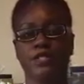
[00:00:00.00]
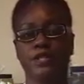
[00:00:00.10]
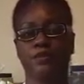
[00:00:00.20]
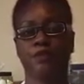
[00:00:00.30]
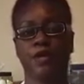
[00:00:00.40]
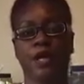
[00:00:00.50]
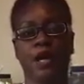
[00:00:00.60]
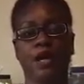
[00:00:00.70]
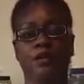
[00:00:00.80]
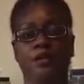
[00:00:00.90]
different
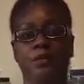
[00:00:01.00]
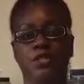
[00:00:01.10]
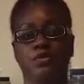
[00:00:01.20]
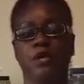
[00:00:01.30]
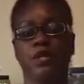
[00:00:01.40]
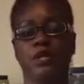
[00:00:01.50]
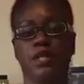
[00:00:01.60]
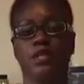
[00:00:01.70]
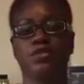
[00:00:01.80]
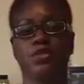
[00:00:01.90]
color between
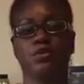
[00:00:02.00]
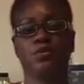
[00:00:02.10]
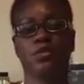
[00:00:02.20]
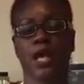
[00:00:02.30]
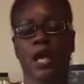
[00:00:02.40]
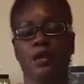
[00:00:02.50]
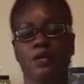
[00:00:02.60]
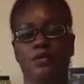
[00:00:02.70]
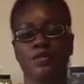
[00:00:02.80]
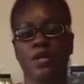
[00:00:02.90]
these 2
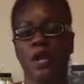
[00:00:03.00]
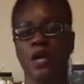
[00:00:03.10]
tallows.